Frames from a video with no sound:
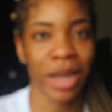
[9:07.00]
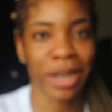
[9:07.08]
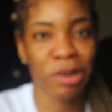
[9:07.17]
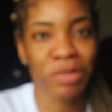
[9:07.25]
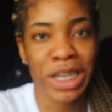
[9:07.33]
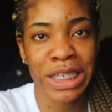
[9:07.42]
like
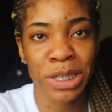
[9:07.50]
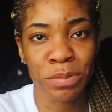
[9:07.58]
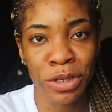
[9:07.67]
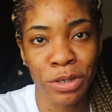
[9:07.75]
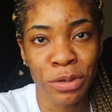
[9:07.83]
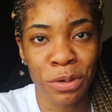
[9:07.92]
arrange them
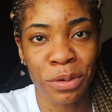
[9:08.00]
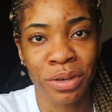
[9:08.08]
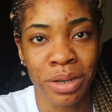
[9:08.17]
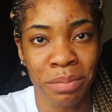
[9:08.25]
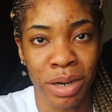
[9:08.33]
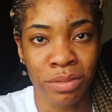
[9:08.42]
a little
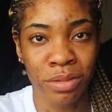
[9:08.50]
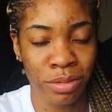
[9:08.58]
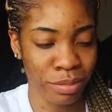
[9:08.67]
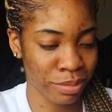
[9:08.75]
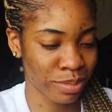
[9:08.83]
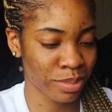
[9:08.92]
corner in my
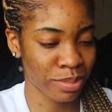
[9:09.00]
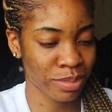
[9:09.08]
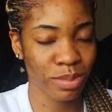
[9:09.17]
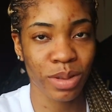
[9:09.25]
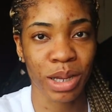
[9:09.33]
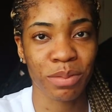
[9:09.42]
room,
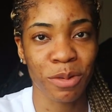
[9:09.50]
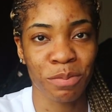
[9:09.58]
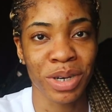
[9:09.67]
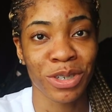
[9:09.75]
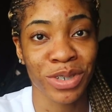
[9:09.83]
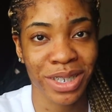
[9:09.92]
like on
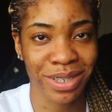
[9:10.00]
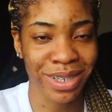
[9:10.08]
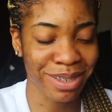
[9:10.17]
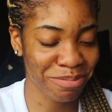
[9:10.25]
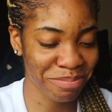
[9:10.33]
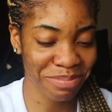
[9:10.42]
my
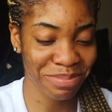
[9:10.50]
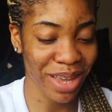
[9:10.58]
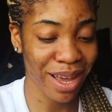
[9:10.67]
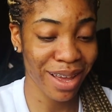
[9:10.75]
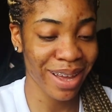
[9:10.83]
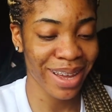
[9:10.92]
dresser.
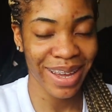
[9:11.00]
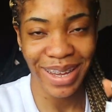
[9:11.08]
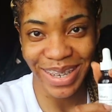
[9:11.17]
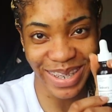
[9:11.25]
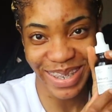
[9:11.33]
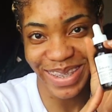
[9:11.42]

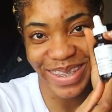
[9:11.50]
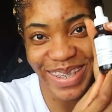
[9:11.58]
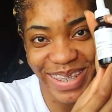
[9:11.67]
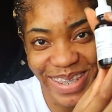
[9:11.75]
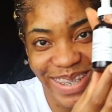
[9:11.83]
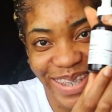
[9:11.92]

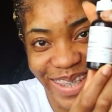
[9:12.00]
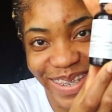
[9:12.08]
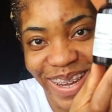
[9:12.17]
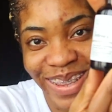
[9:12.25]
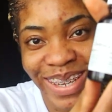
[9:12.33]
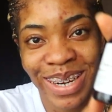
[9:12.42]
Looking
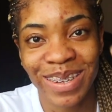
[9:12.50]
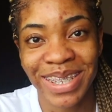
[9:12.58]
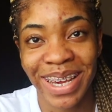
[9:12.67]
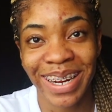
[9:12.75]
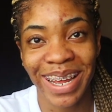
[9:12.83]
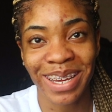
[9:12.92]
cute. And then I'll
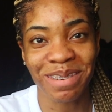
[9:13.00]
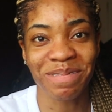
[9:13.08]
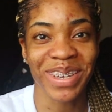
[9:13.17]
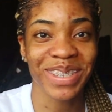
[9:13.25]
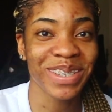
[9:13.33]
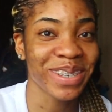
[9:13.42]
take like a
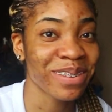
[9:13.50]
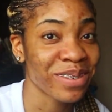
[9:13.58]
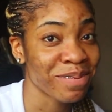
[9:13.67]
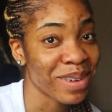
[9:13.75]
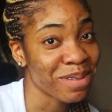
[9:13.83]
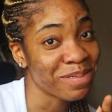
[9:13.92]
picture
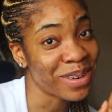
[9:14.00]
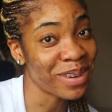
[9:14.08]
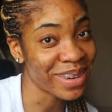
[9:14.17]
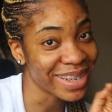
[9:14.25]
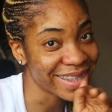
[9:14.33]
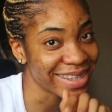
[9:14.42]
for my
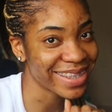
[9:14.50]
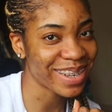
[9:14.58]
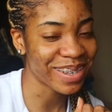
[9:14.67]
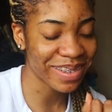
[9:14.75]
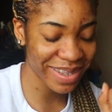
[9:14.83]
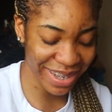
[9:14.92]
vlog and
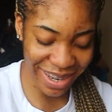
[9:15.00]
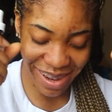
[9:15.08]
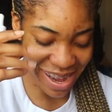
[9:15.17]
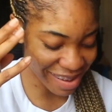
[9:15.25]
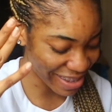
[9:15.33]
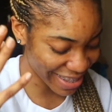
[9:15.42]
stuff. You know
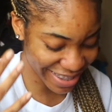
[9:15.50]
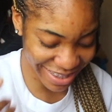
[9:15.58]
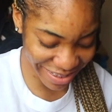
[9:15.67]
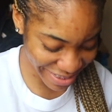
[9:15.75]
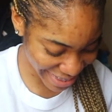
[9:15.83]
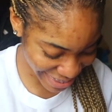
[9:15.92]
how I
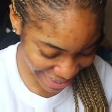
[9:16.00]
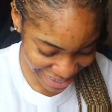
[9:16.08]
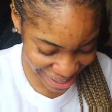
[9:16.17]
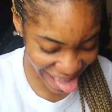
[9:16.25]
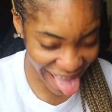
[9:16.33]
do it.